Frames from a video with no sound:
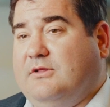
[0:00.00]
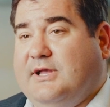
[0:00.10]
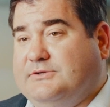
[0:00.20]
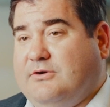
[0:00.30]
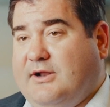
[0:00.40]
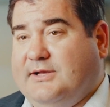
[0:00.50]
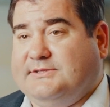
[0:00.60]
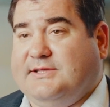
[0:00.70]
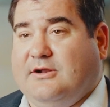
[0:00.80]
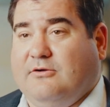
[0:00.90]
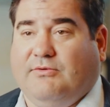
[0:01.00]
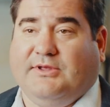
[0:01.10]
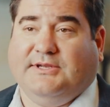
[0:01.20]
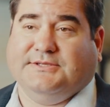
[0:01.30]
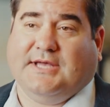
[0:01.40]
electronics that are
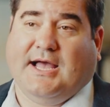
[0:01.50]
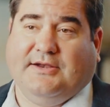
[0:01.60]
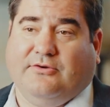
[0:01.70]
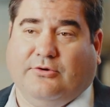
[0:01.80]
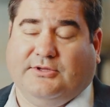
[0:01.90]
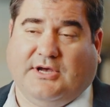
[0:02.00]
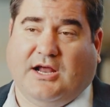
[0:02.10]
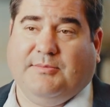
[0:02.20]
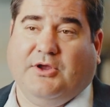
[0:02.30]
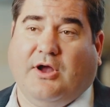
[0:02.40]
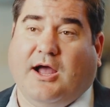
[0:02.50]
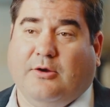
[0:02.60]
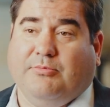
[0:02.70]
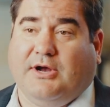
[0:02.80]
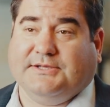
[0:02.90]
really designed toward autonomy or
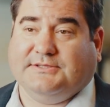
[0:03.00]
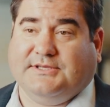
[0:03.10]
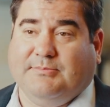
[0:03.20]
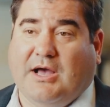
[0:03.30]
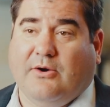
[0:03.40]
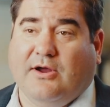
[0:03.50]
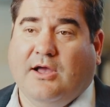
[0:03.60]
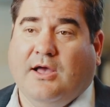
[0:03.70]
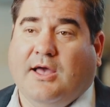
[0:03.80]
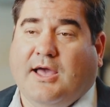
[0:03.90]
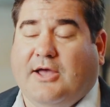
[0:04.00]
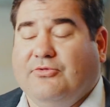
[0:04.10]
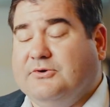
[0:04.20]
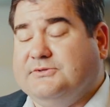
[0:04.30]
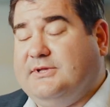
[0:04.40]
higher processing power.
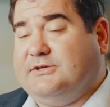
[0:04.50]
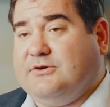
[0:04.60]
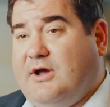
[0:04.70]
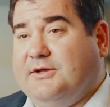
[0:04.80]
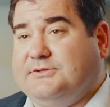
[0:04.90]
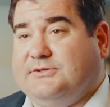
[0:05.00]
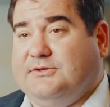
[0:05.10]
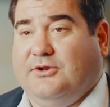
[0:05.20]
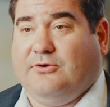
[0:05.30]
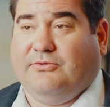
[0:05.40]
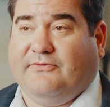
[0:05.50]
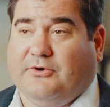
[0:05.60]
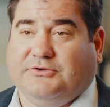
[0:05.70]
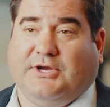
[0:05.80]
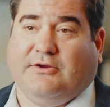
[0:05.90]
And those electronics, the
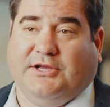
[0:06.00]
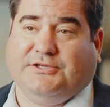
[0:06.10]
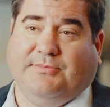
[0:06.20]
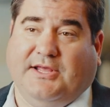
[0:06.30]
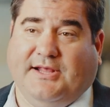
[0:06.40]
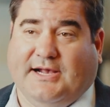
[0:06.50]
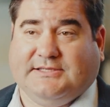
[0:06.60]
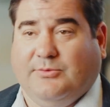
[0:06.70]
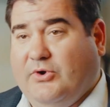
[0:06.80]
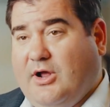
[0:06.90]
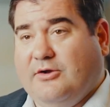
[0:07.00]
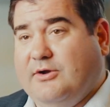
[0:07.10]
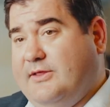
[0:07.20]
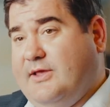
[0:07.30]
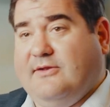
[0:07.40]
first generation being the
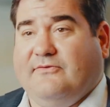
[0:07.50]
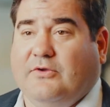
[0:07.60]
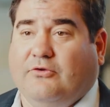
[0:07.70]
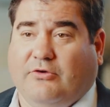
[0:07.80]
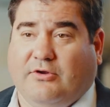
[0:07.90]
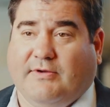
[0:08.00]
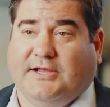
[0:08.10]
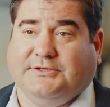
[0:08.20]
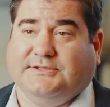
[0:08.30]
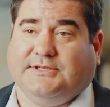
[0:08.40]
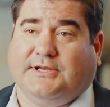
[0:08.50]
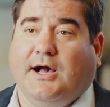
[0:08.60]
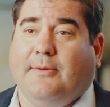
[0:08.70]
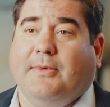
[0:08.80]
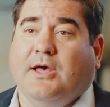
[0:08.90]
XM100 and then future iterations to
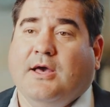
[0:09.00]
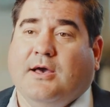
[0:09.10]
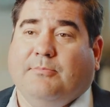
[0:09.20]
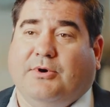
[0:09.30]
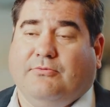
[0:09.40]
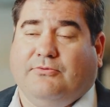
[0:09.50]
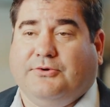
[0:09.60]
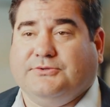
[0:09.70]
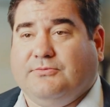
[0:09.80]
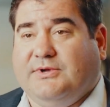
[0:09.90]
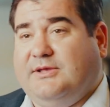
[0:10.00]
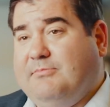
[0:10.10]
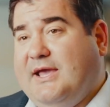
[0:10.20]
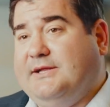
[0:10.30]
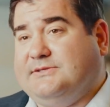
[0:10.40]
come, but those are really
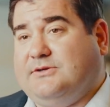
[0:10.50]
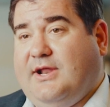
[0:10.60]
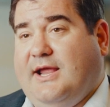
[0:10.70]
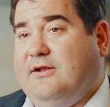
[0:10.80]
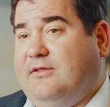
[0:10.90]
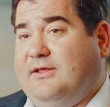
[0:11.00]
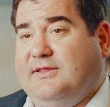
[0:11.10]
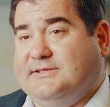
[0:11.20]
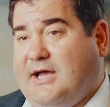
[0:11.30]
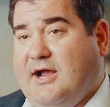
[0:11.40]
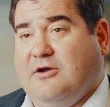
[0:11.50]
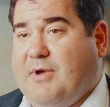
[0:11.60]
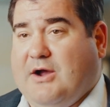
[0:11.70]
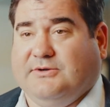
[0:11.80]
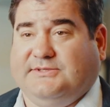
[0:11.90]
made to start handling these higher
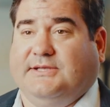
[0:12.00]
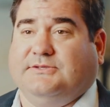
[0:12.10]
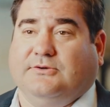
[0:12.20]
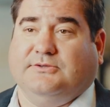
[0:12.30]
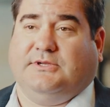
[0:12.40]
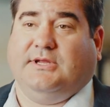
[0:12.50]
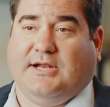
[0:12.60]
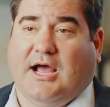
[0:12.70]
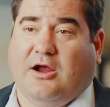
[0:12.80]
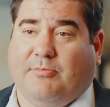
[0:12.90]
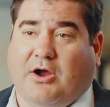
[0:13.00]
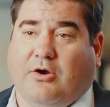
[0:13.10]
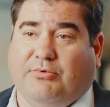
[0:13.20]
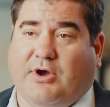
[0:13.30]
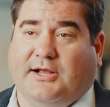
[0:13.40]
power sensors and higher
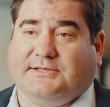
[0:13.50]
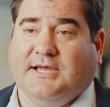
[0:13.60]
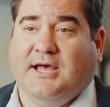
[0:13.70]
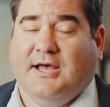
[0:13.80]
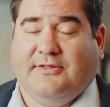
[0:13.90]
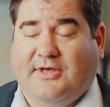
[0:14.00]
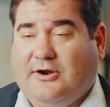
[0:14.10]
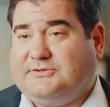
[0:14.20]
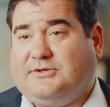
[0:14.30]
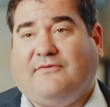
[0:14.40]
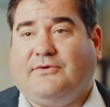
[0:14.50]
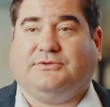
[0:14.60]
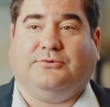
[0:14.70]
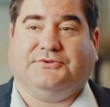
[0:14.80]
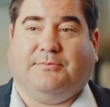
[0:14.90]
power products that our software
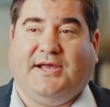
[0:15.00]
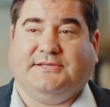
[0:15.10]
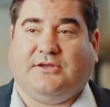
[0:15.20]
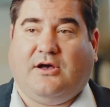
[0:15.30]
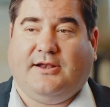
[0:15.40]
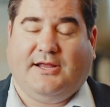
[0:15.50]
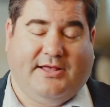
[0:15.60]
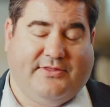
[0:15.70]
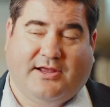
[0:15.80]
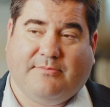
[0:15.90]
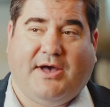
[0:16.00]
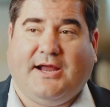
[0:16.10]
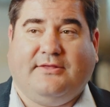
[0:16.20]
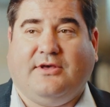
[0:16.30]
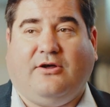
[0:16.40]
tools are based on, and then
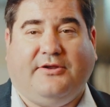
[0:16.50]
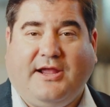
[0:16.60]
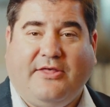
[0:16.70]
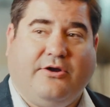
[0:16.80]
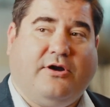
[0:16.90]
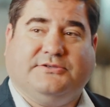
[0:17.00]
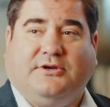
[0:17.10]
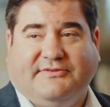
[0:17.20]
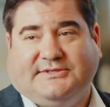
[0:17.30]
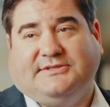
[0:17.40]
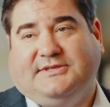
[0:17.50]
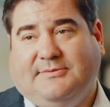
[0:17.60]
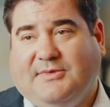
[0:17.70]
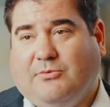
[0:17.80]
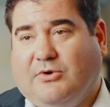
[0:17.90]
combining that all together, our services
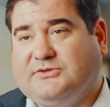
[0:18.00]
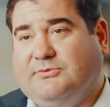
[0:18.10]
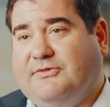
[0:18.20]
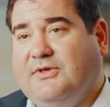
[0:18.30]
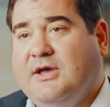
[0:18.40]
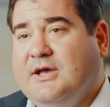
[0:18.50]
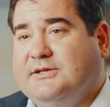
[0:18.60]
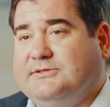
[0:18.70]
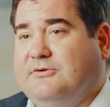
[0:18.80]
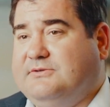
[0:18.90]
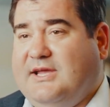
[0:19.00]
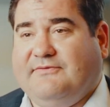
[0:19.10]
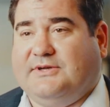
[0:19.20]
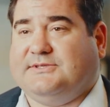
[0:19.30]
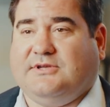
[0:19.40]
team then works with. So
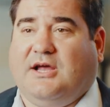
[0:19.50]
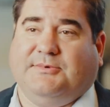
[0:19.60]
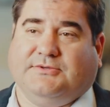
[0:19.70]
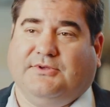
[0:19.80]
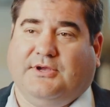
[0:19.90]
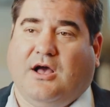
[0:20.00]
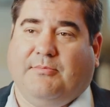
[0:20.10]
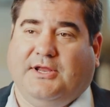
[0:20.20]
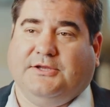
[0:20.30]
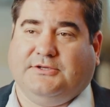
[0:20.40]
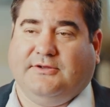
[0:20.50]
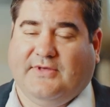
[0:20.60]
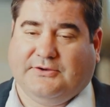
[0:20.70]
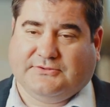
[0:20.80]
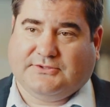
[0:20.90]
Danfoss Autonomy is really a combination of
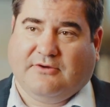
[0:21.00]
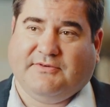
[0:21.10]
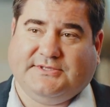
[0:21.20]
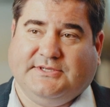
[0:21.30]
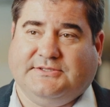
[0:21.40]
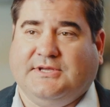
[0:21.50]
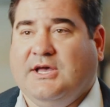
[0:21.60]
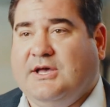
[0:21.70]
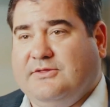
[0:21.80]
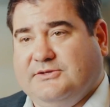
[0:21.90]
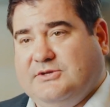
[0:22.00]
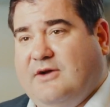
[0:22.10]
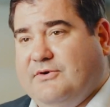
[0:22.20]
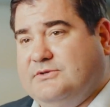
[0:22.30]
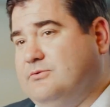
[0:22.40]
those services, the
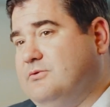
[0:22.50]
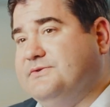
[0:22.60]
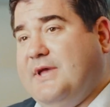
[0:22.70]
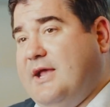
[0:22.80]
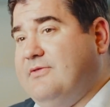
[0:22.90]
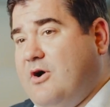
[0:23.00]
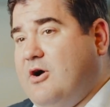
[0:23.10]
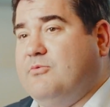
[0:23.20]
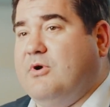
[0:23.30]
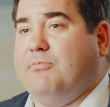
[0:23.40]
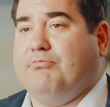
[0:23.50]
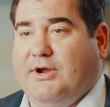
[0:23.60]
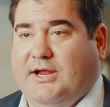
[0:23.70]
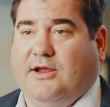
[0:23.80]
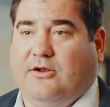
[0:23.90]
software tools, and the hardware,
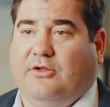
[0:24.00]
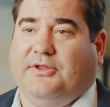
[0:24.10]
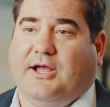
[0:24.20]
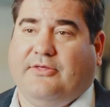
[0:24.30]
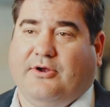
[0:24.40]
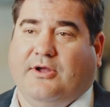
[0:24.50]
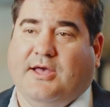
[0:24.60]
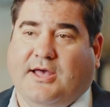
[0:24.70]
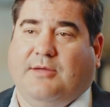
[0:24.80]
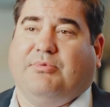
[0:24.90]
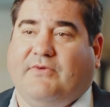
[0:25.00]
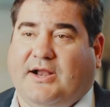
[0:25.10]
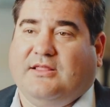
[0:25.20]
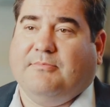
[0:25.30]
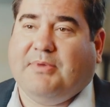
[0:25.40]
bringing it all together and
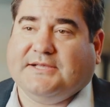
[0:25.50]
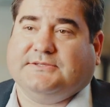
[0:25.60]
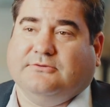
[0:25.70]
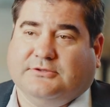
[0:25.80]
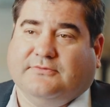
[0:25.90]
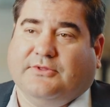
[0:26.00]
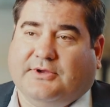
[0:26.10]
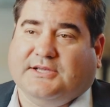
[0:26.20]
providing the best solution for the